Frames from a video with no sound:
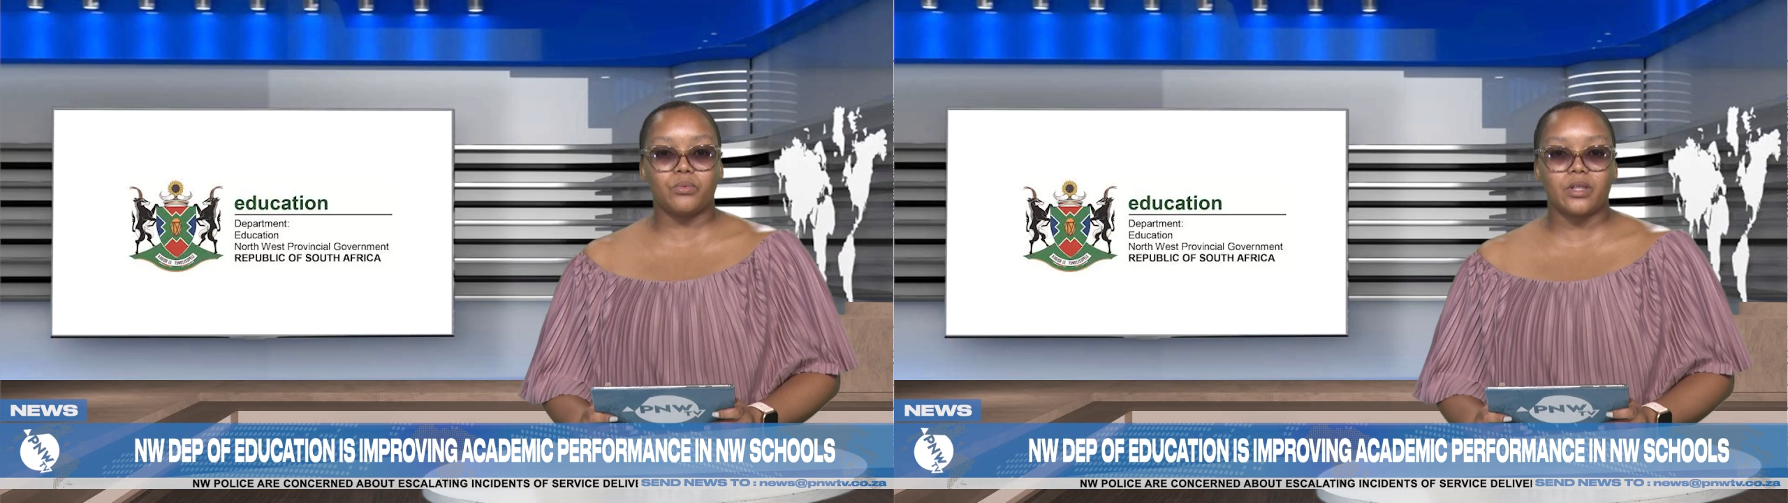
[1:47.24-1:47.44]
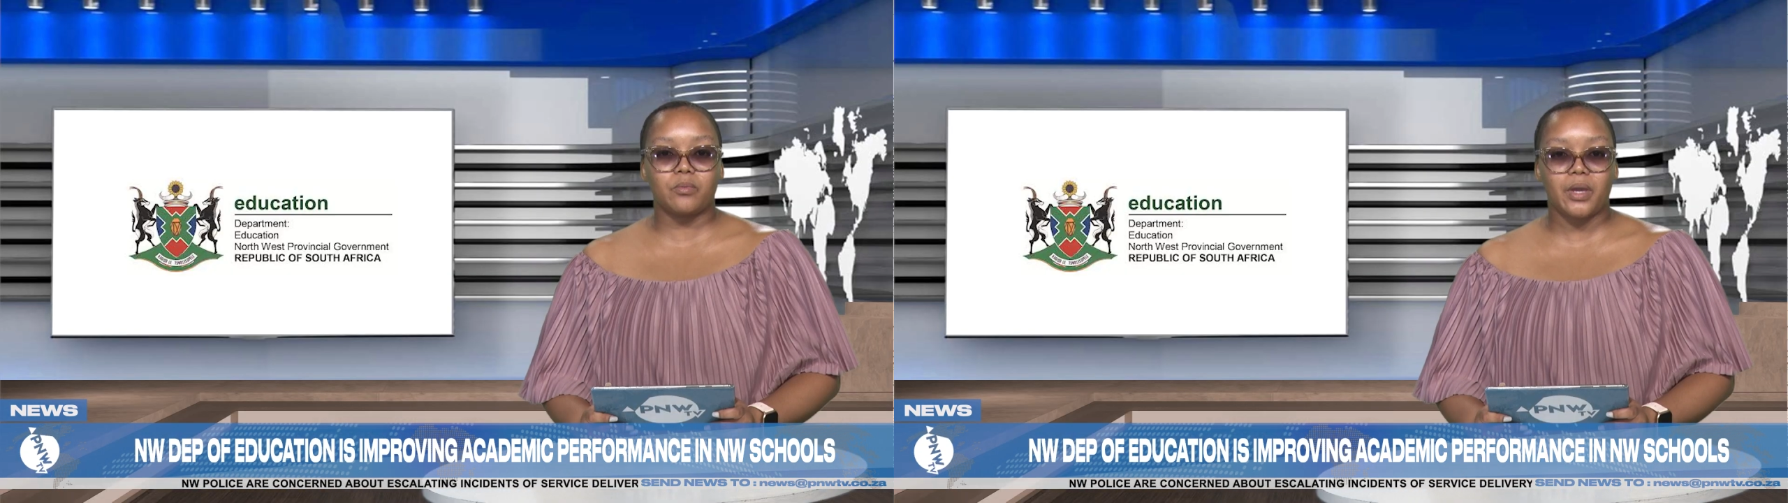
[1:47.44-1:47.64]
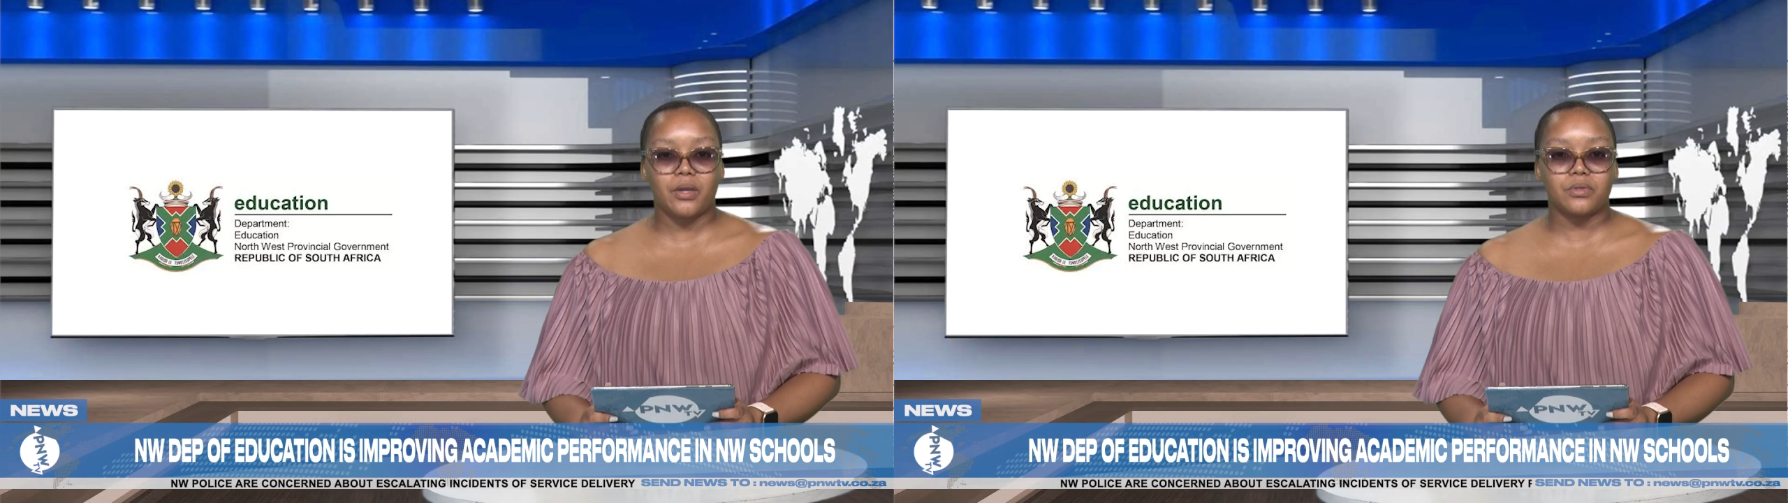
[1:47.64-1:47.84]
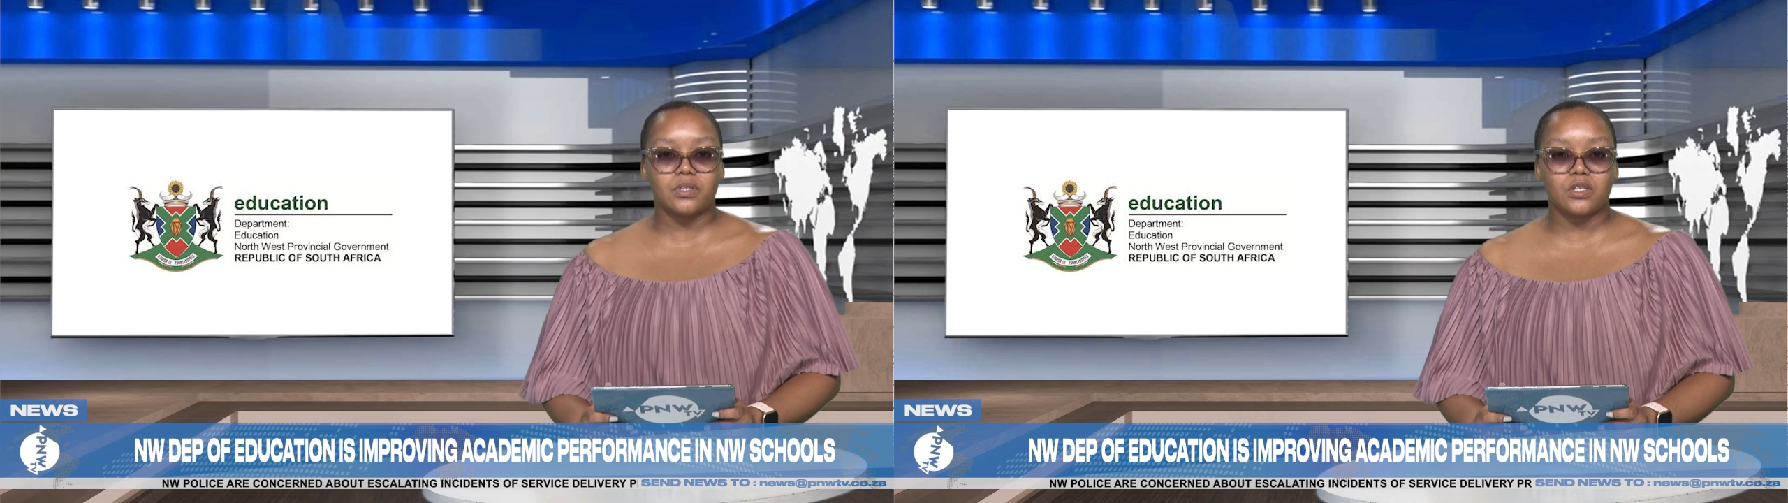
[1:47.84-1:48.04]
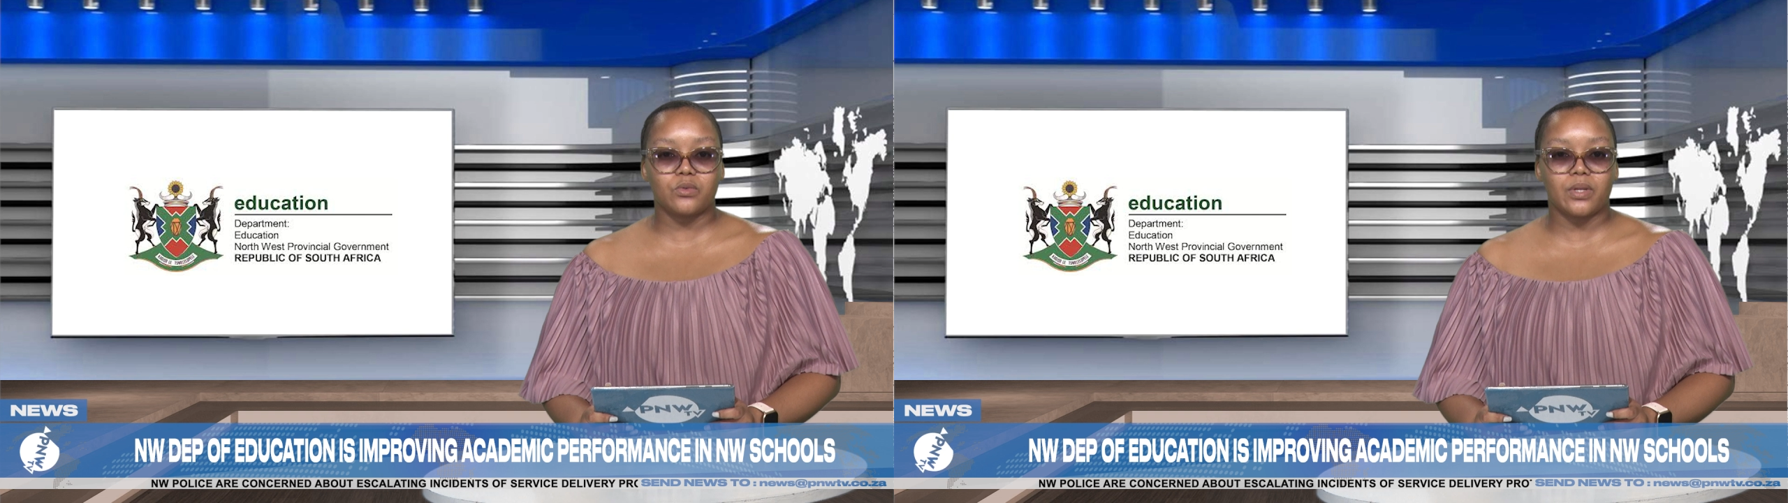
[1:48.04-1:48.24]
with
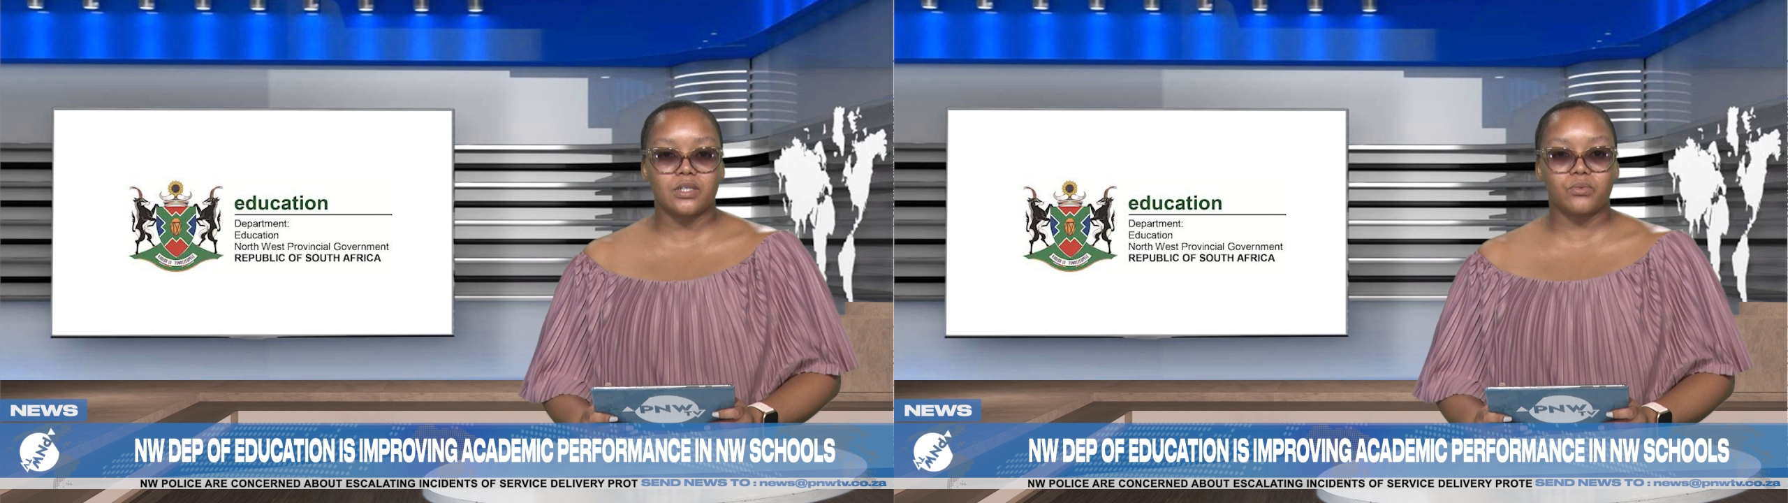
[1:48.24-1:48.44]
parents as well